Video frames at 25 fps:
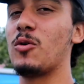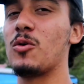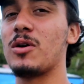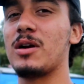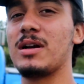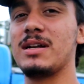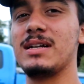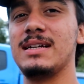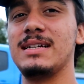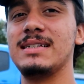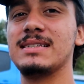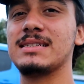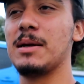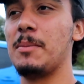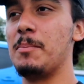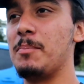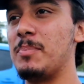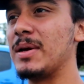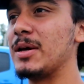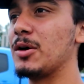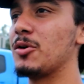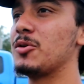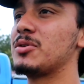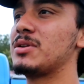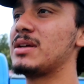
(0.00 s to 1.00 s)
Or is a
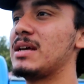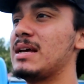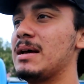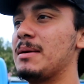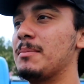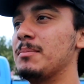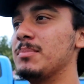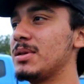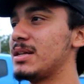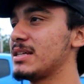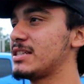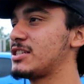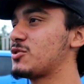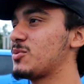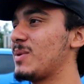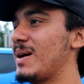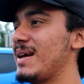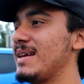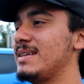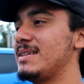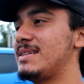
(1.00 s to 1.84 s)
build, blood, sweat,